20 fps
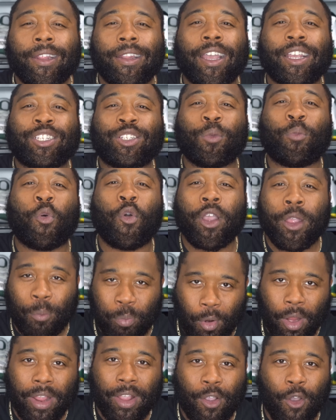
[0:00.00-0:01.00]
that's your boy
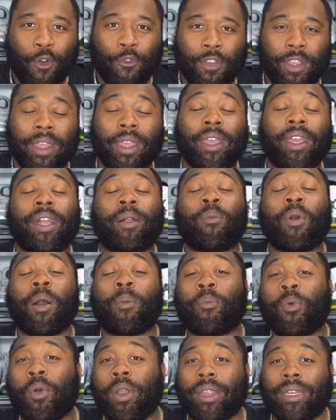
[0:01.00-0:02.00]
Break over here and my
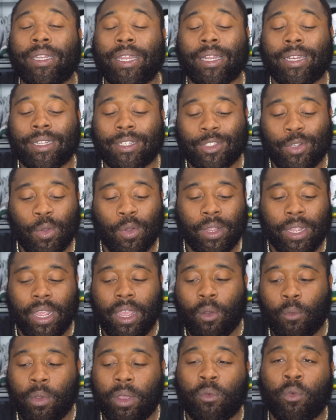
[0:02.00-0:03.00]
boy Dylan. So
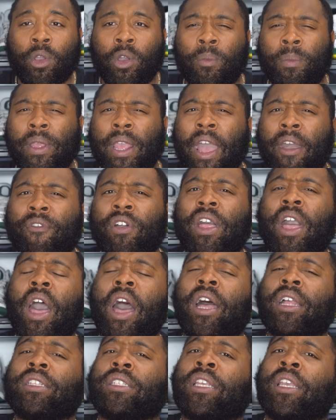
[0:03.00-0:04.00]
again, we will be having
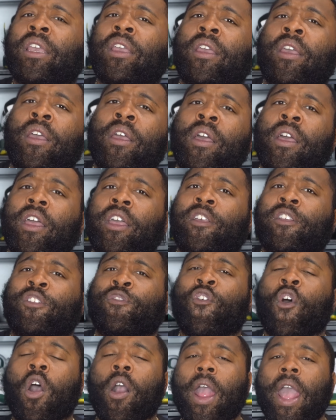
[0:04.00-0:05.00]
content as
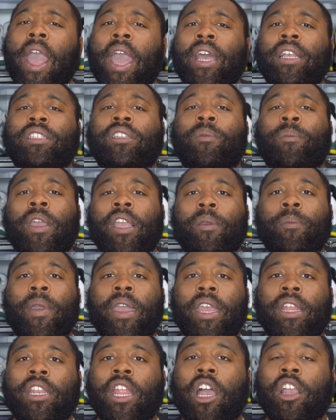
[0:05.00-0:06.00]
far as the
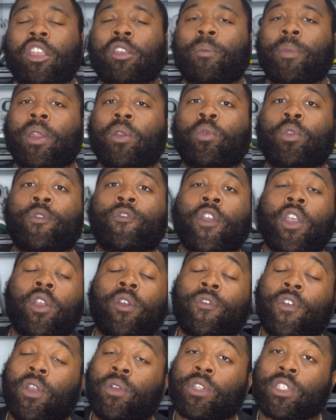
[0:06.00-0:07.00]
McMahon documentary
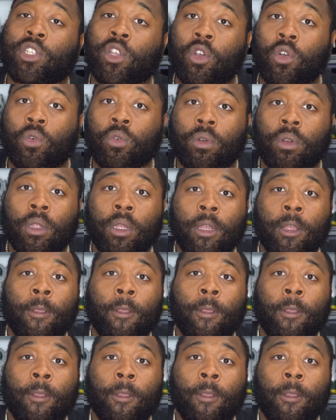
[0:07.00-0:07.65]
very, very soon.